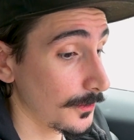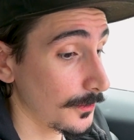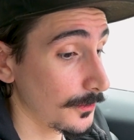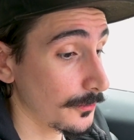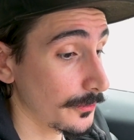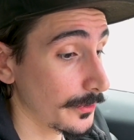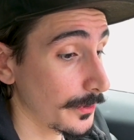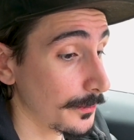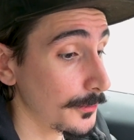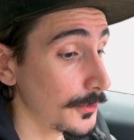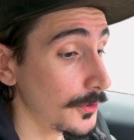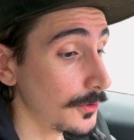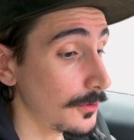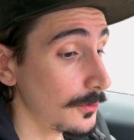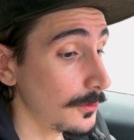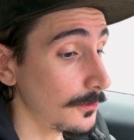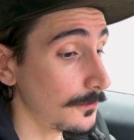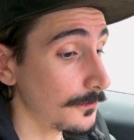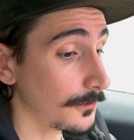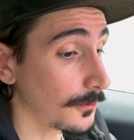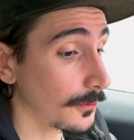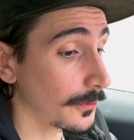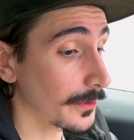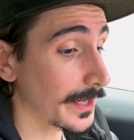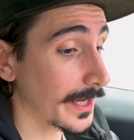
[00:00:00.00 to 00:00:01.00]

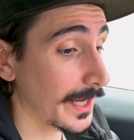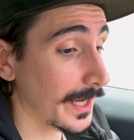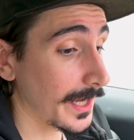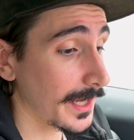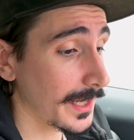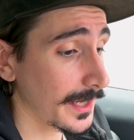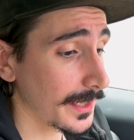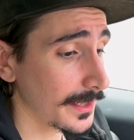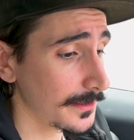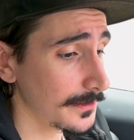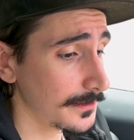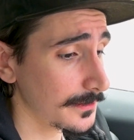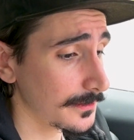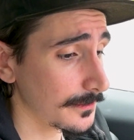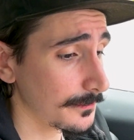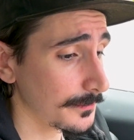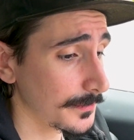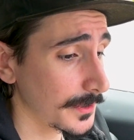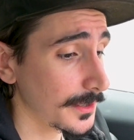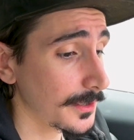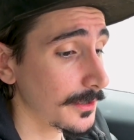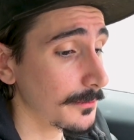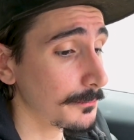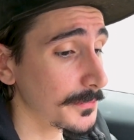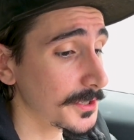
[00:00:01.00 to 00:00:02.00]
remove or add
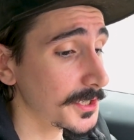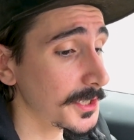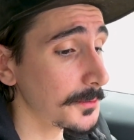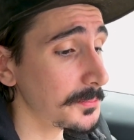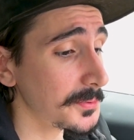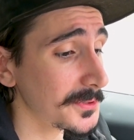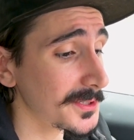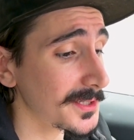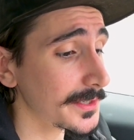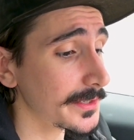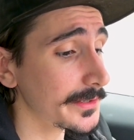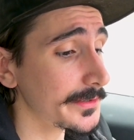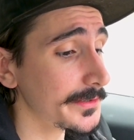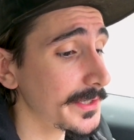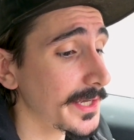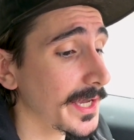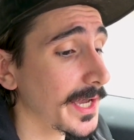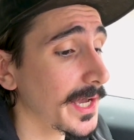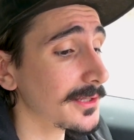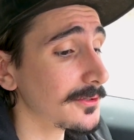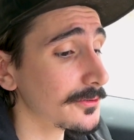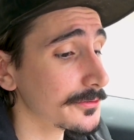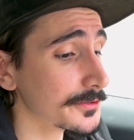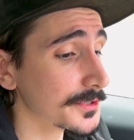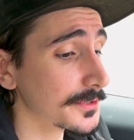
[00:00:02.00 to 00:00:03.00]
manipulated the
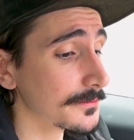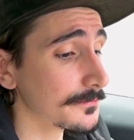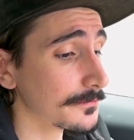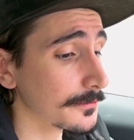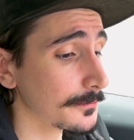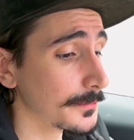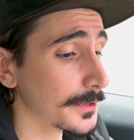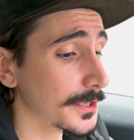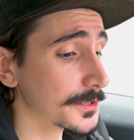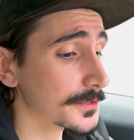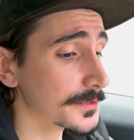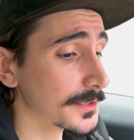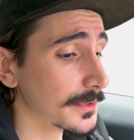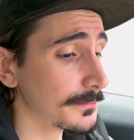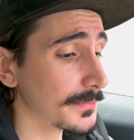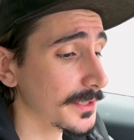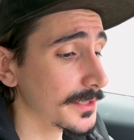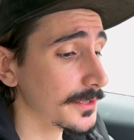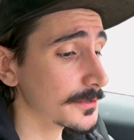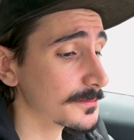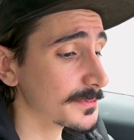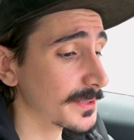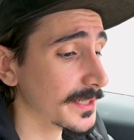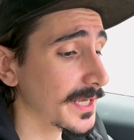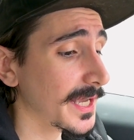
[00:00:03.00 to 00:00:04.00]
allergen information on
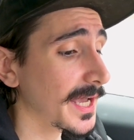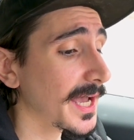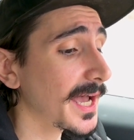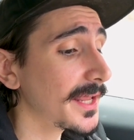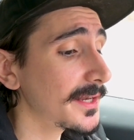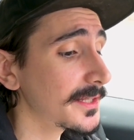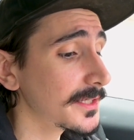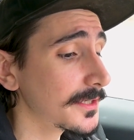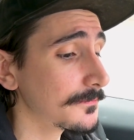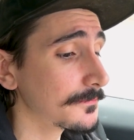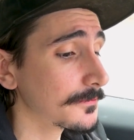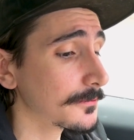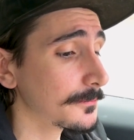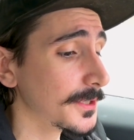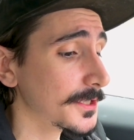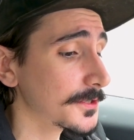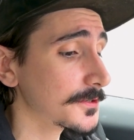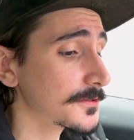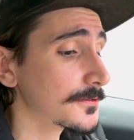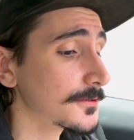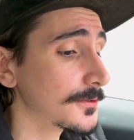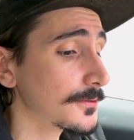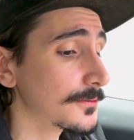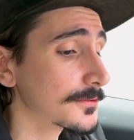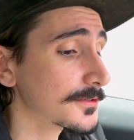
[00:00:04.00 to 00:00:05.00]
menus by adding
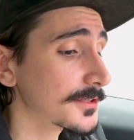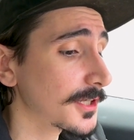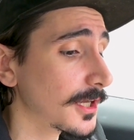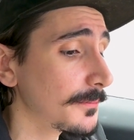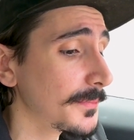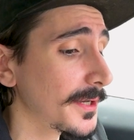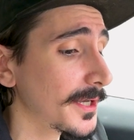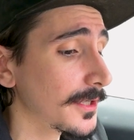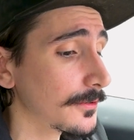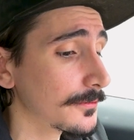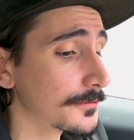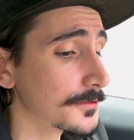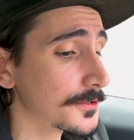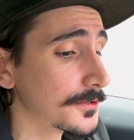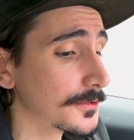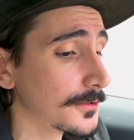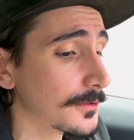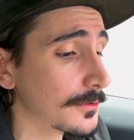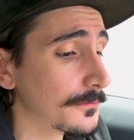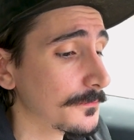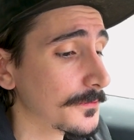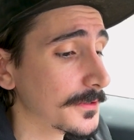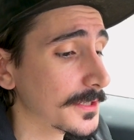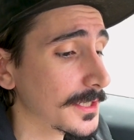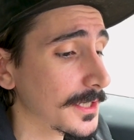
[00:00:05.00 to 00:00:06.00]
information to some allergen
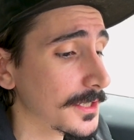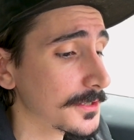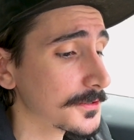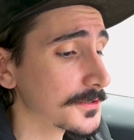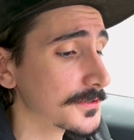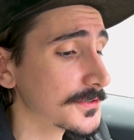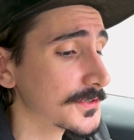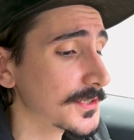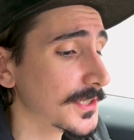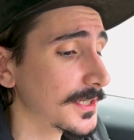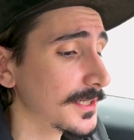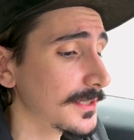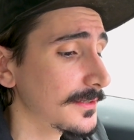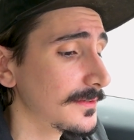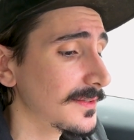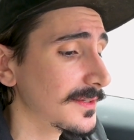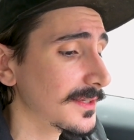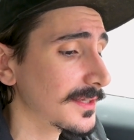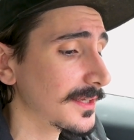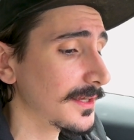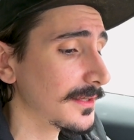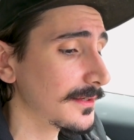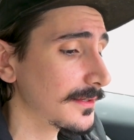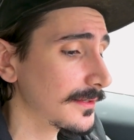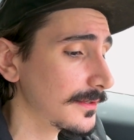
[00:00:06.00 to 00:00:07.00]
notifications that
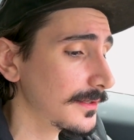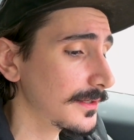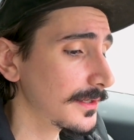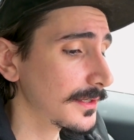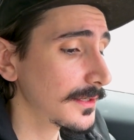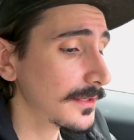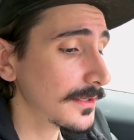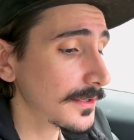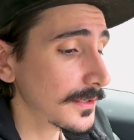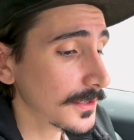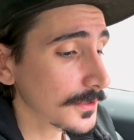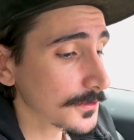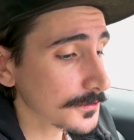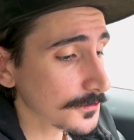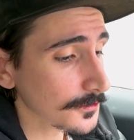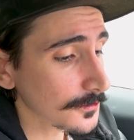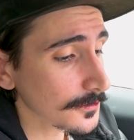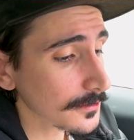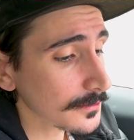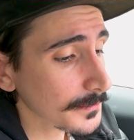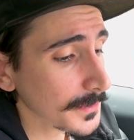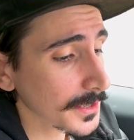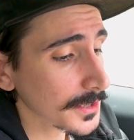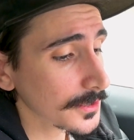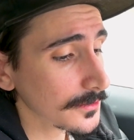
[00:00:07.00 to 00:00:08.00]
indicated
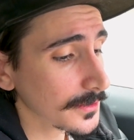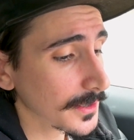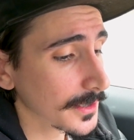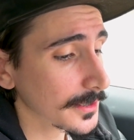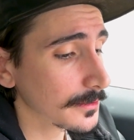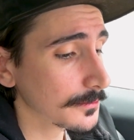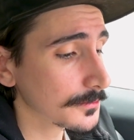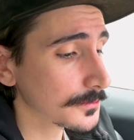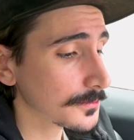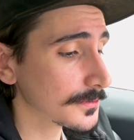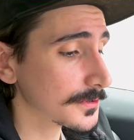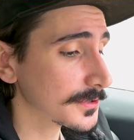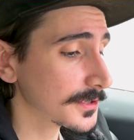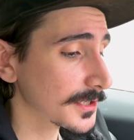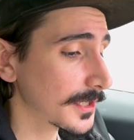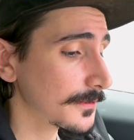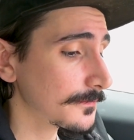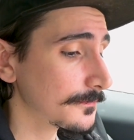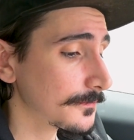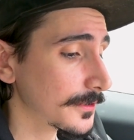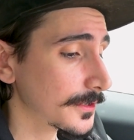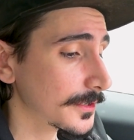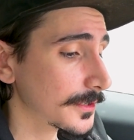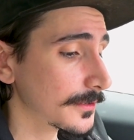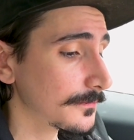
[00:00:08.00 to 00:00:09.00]
certain menu items were safe
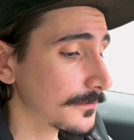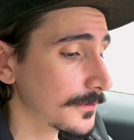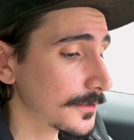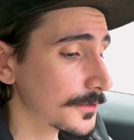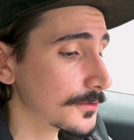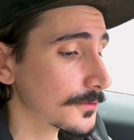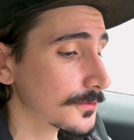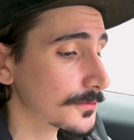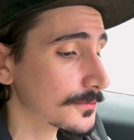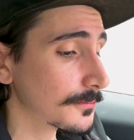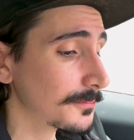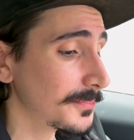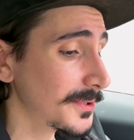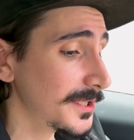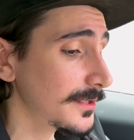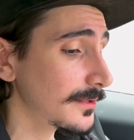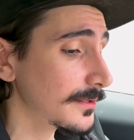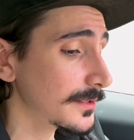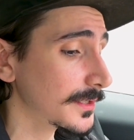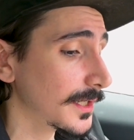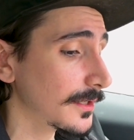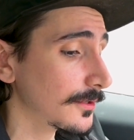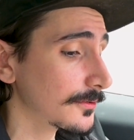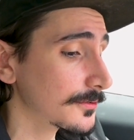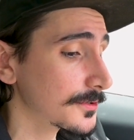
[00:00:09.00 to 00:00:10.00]
for individuals with
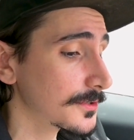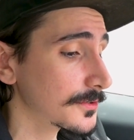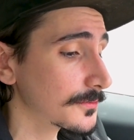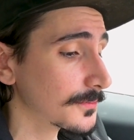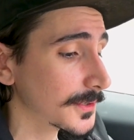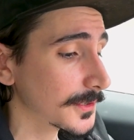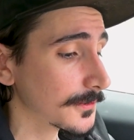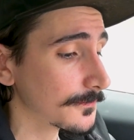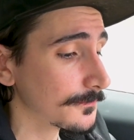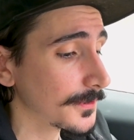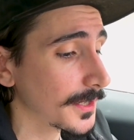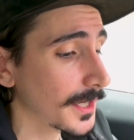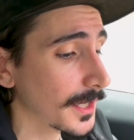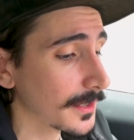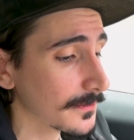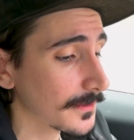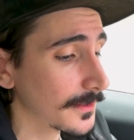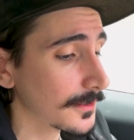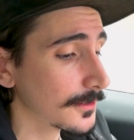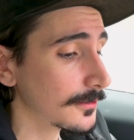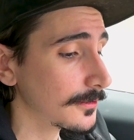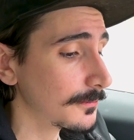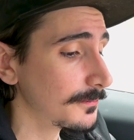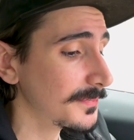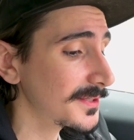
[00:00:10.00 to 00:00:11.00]
peanut allergies when in fact
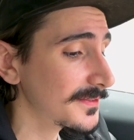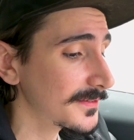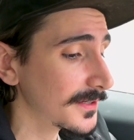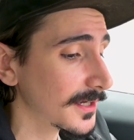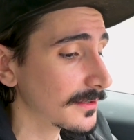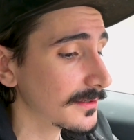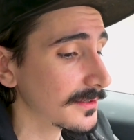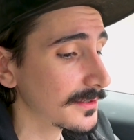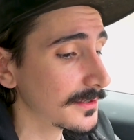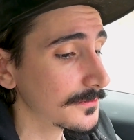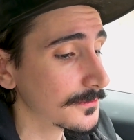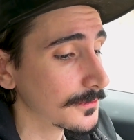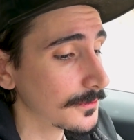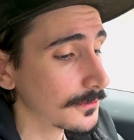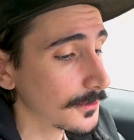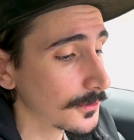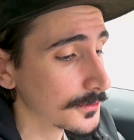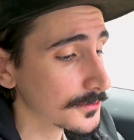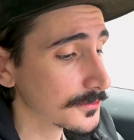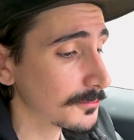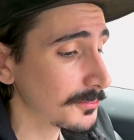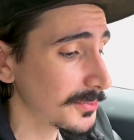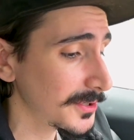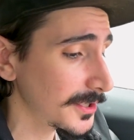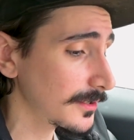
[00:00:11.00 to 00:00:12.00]
they could be deadly to
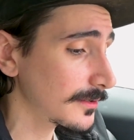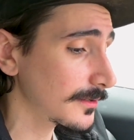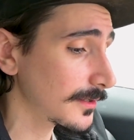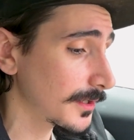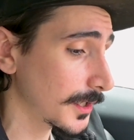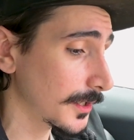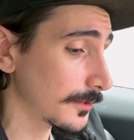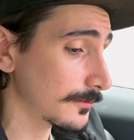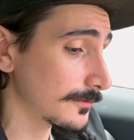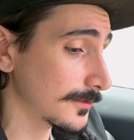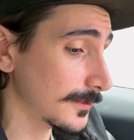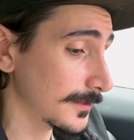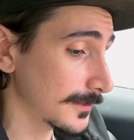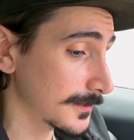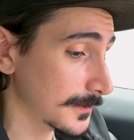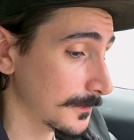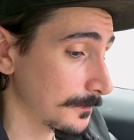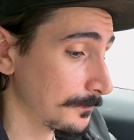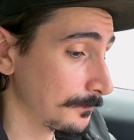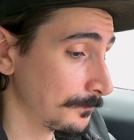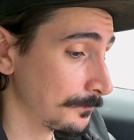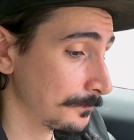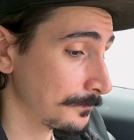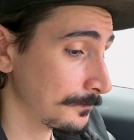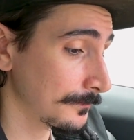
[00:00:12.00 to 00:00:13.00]
those with peanut allergies.
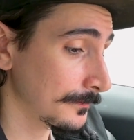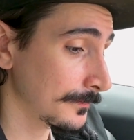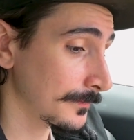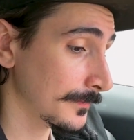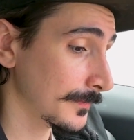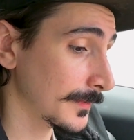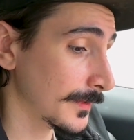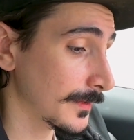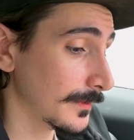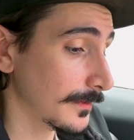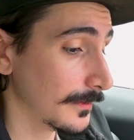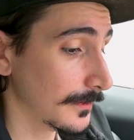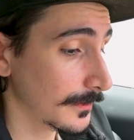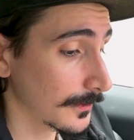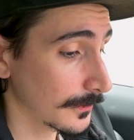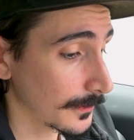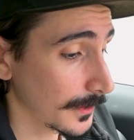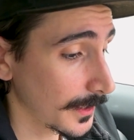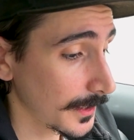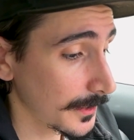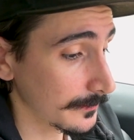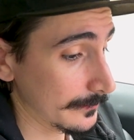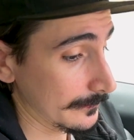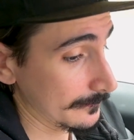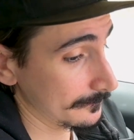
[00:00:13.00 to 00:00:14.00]

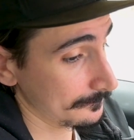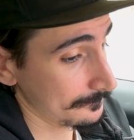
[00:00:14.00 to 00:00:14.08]
Great.